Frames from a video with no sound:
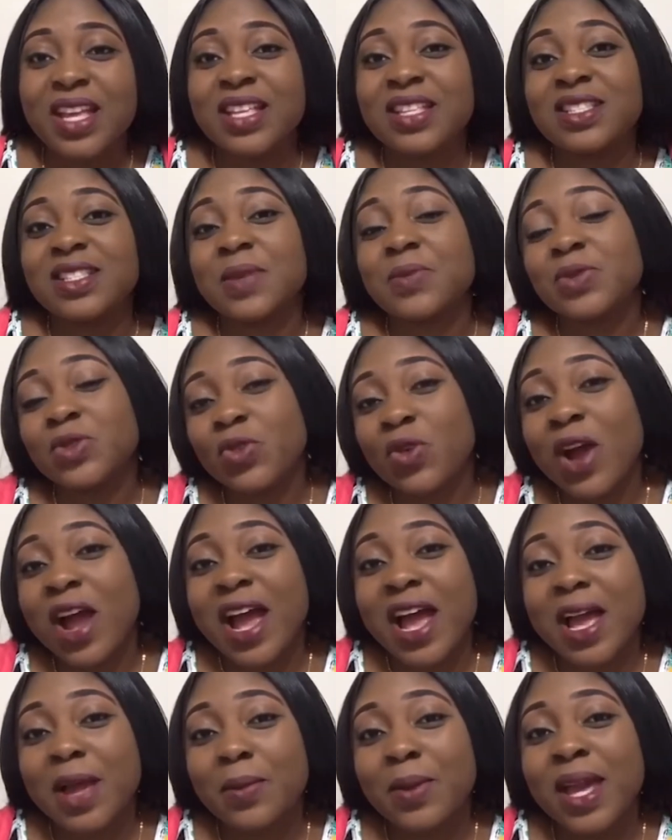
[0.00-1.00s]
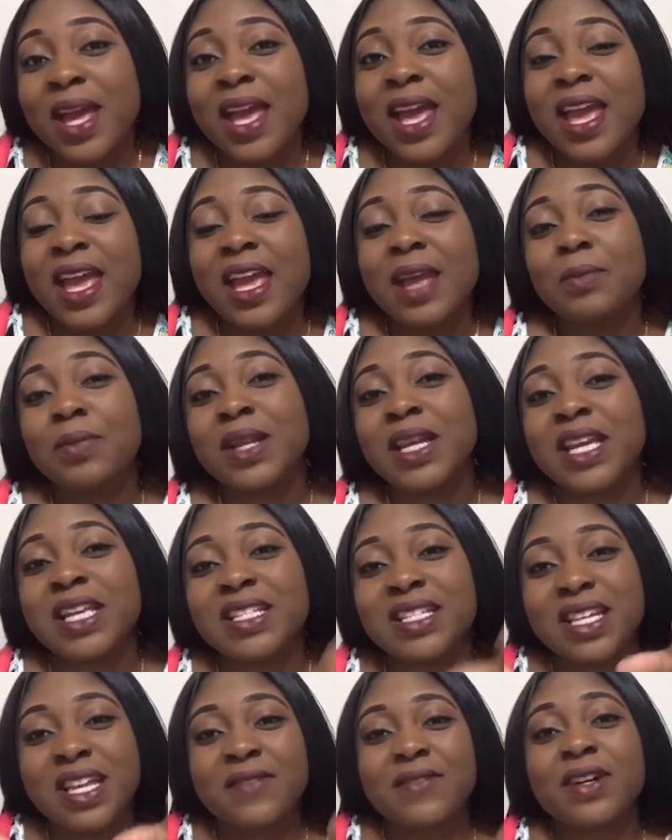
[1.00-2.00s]
Subscribe and
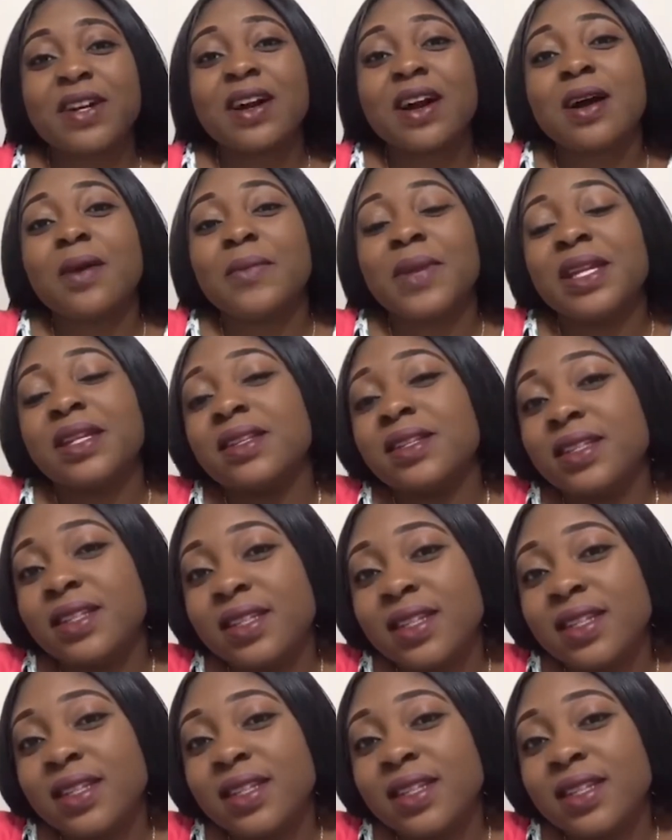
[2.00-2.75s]
please leave a comment